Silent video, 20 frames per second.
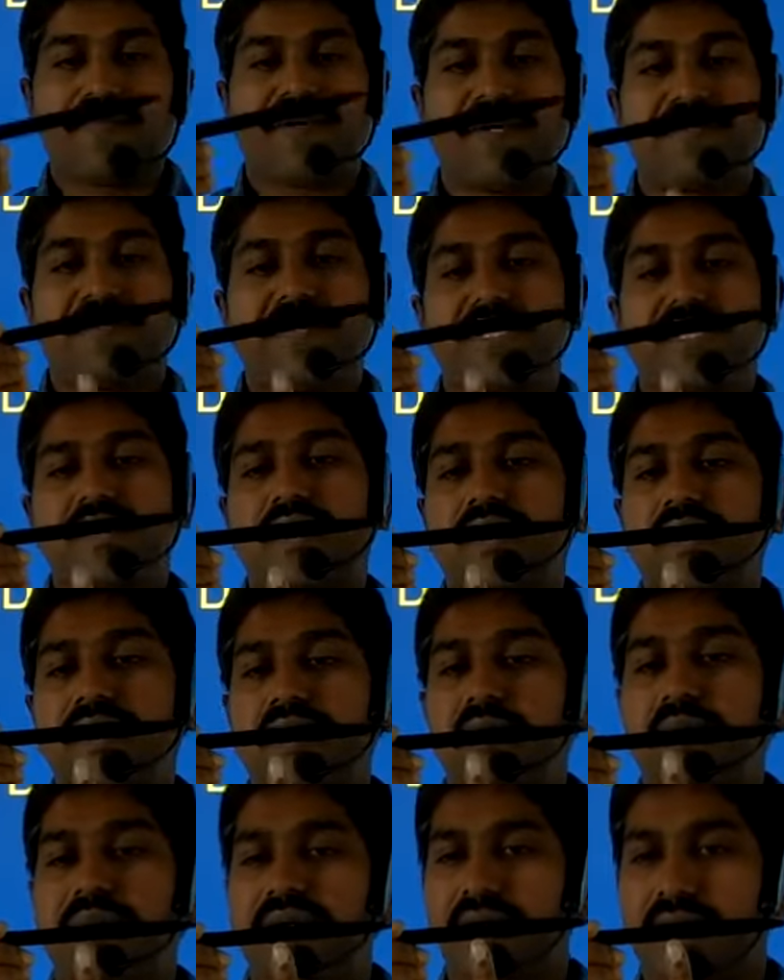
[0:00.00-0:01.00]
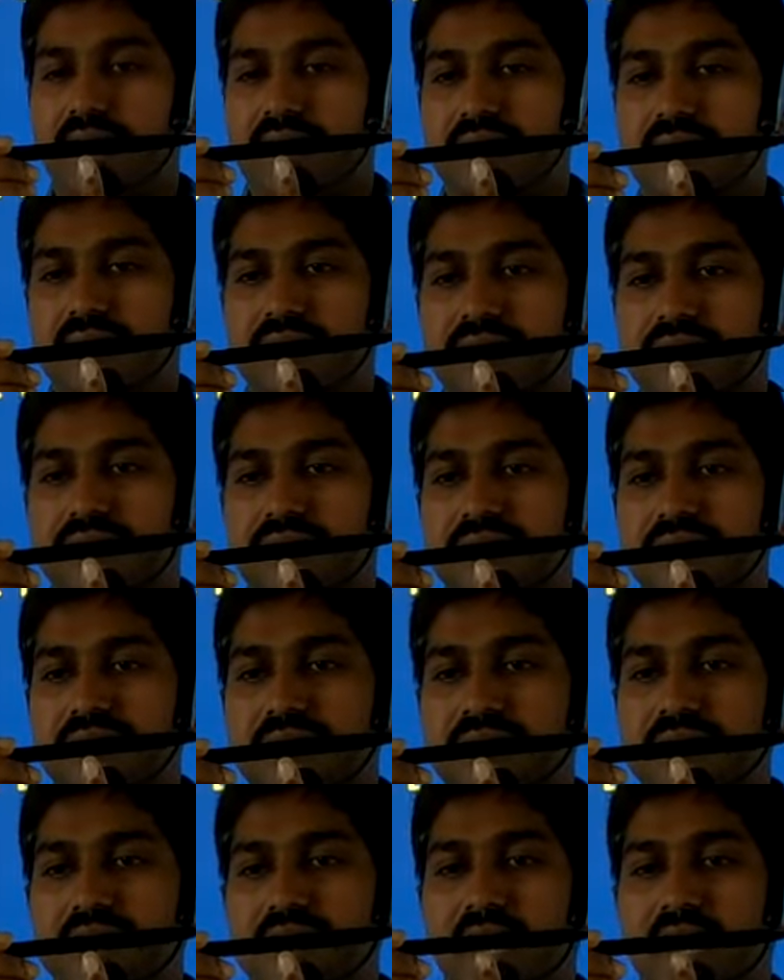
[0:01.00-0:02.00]
If I fix it in the middle,
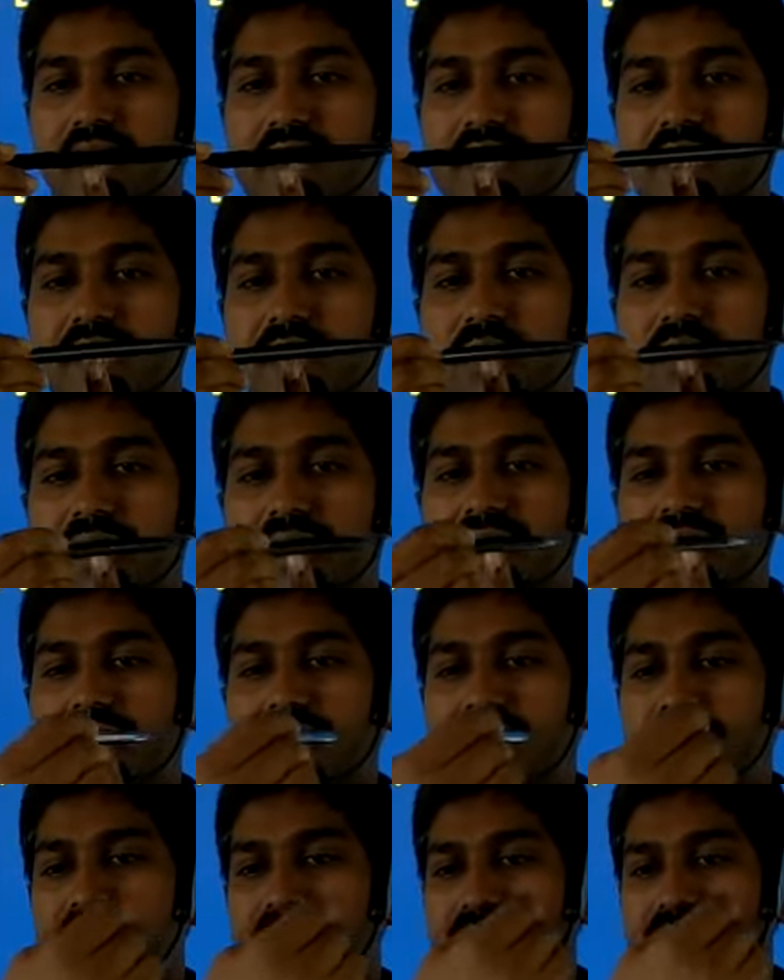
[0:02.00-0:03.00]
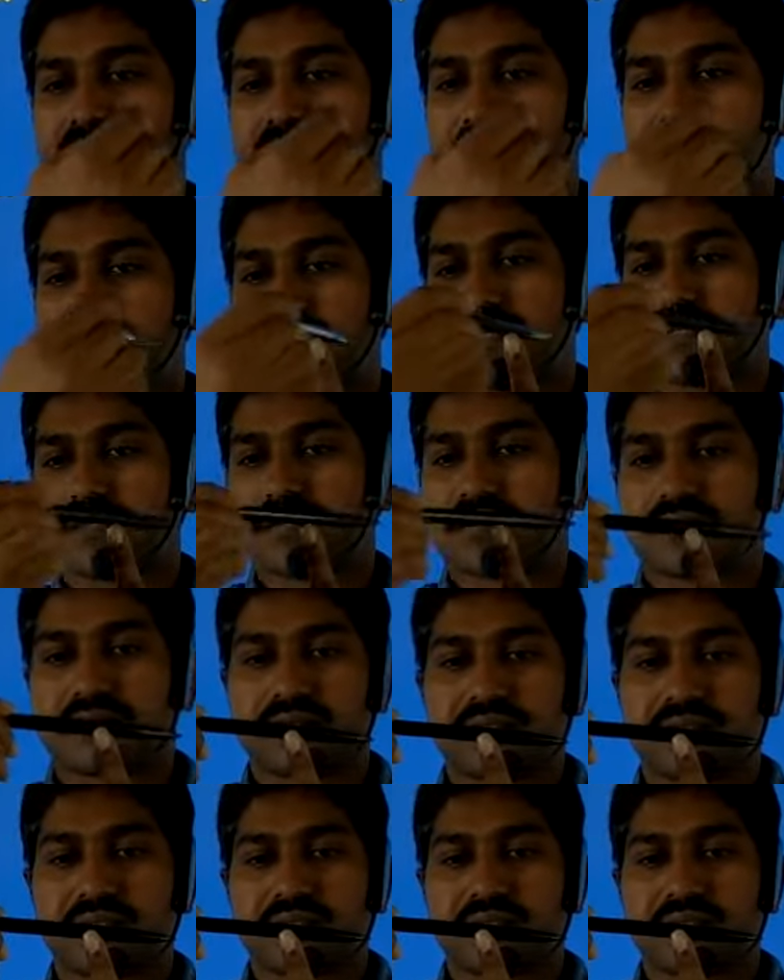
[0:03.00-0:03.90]
I can rotate it like this.